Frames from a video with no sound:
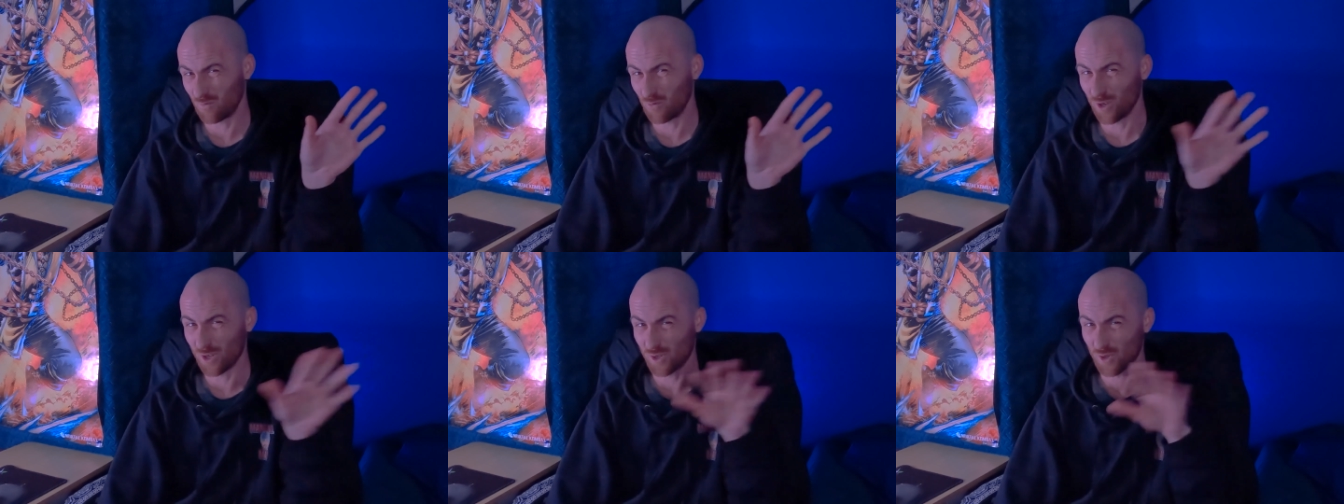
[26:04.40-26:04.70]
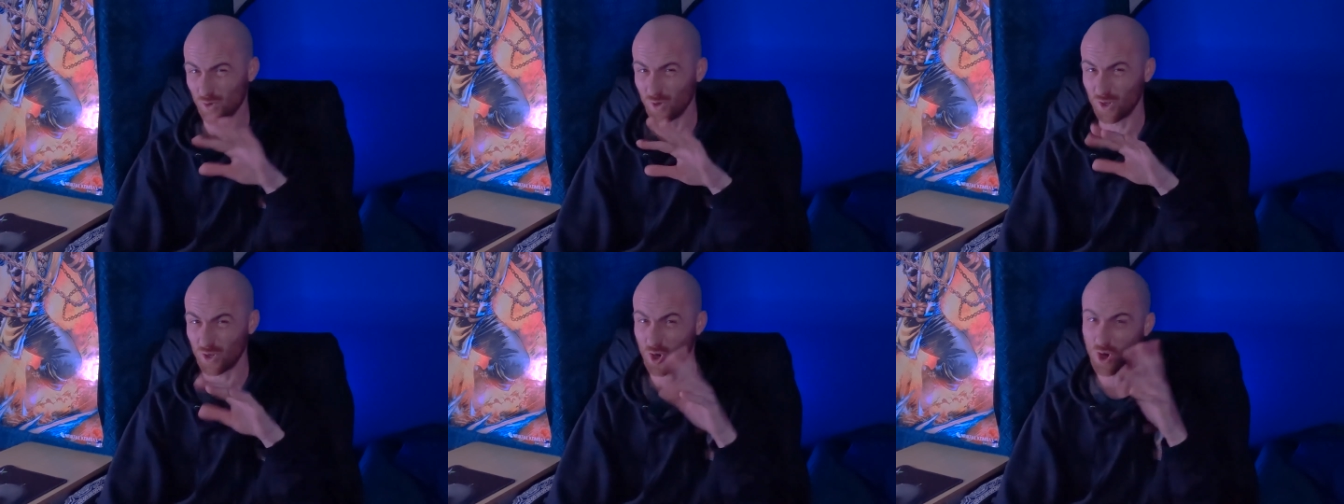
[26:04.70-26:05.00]
what you
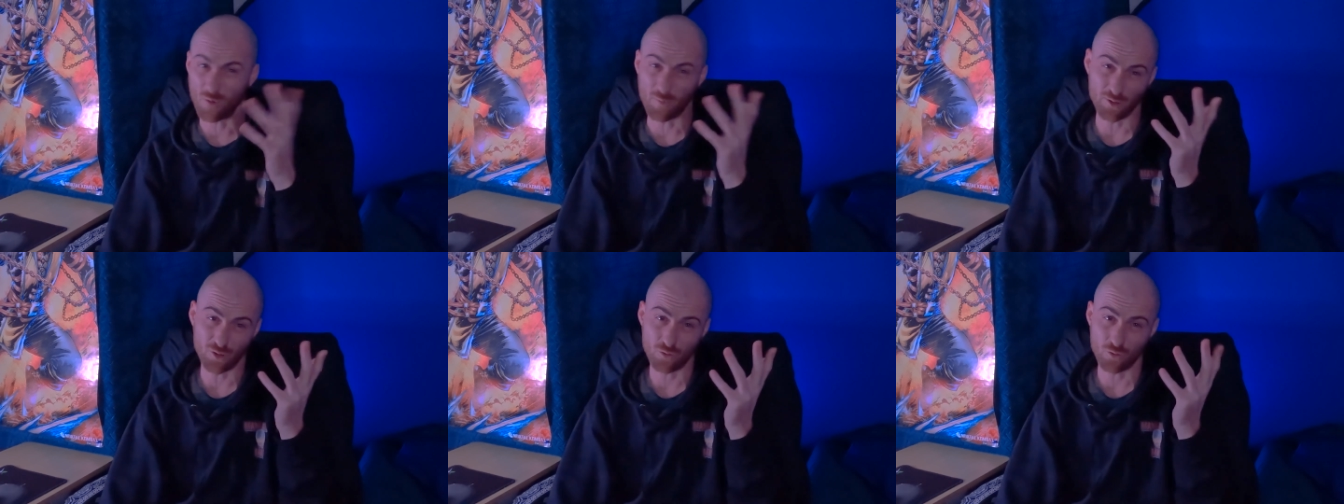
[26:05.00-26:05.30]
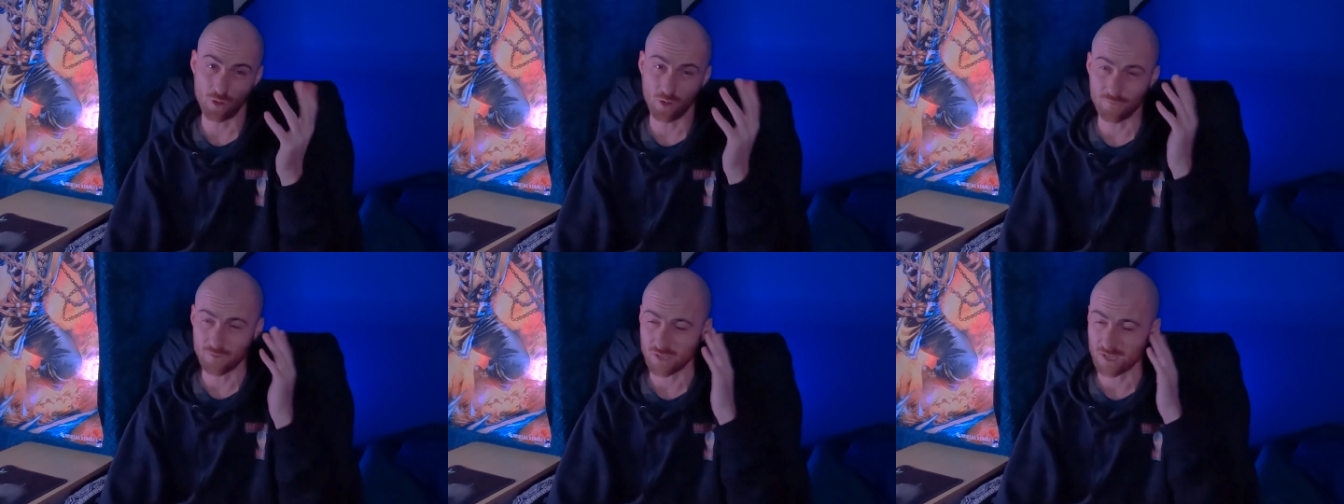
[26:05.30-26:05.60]
saw in the
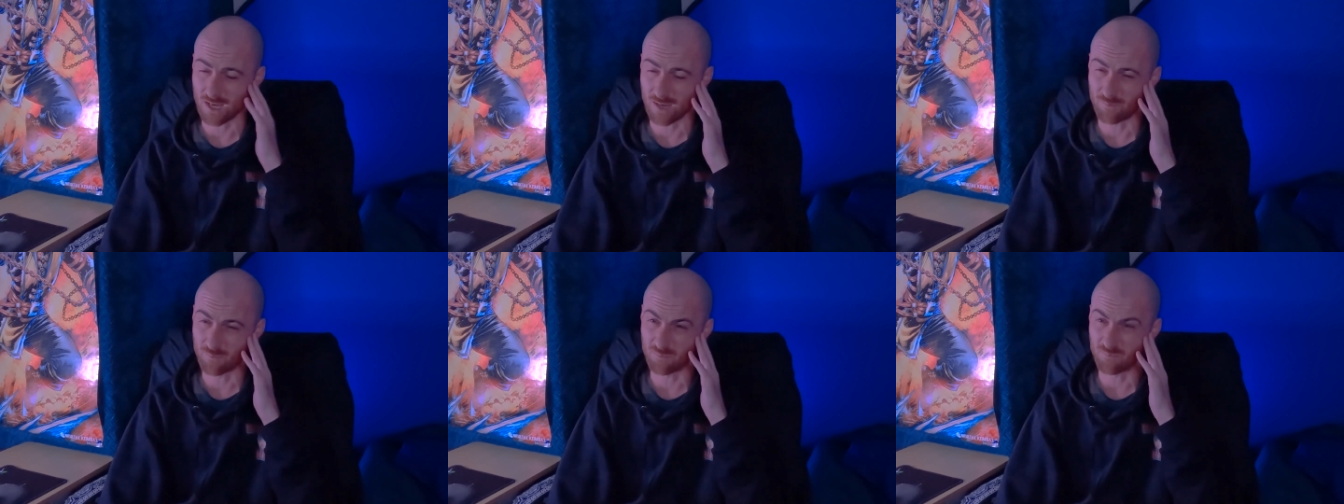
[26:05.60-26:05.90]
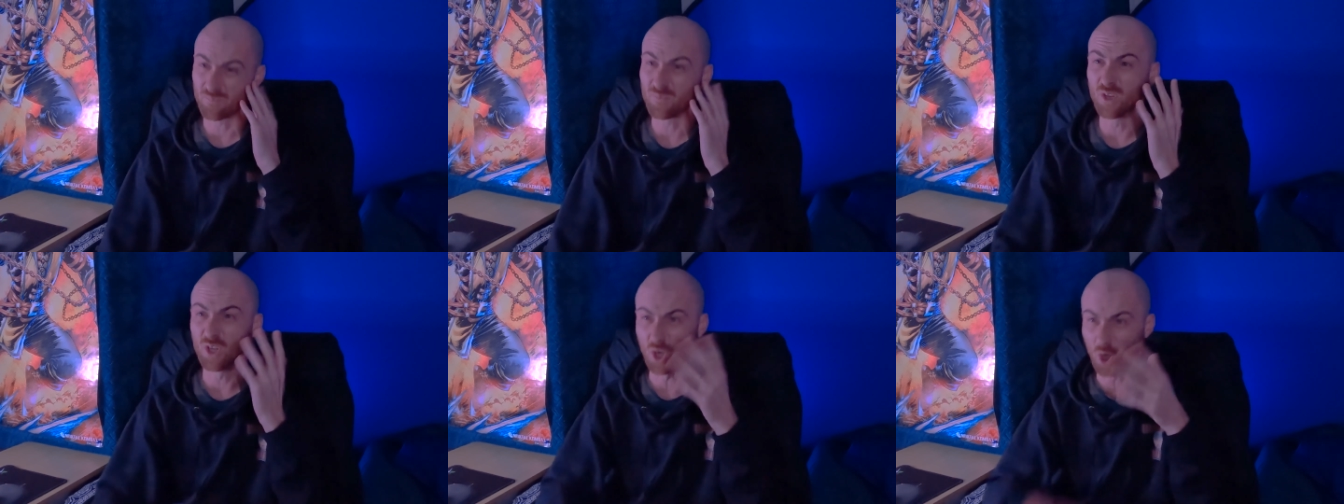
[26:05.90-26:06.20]
commentary, obviously, I'm
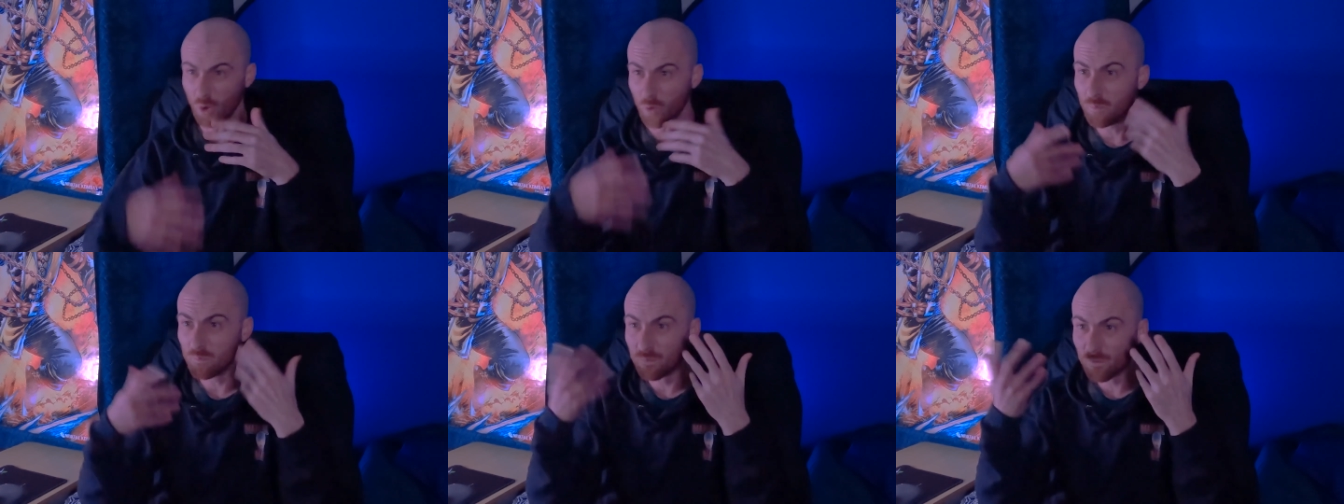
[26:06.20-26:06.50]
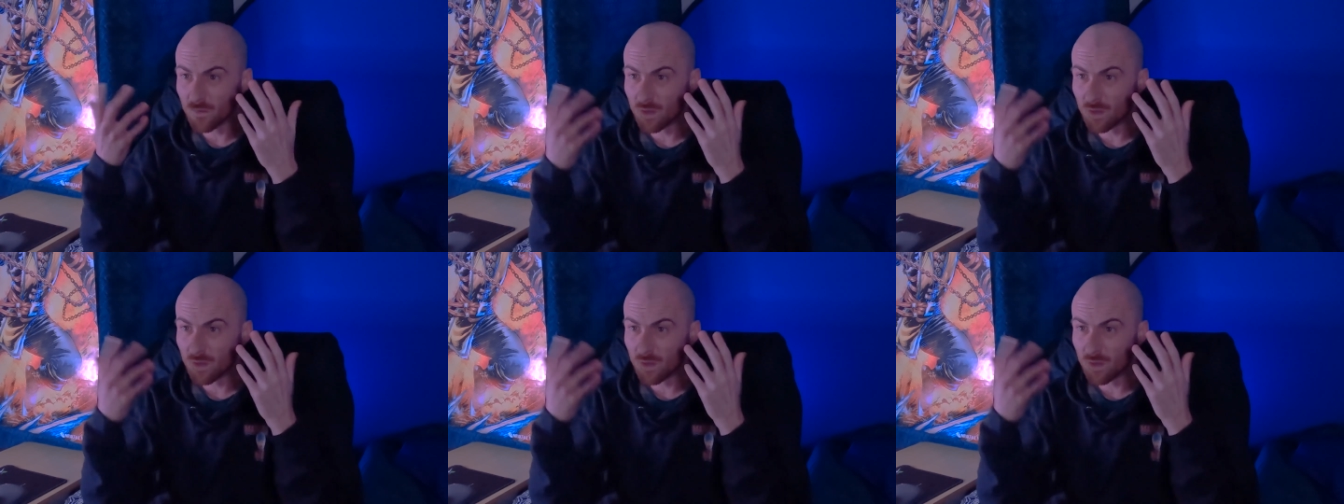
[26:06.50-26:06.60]
you know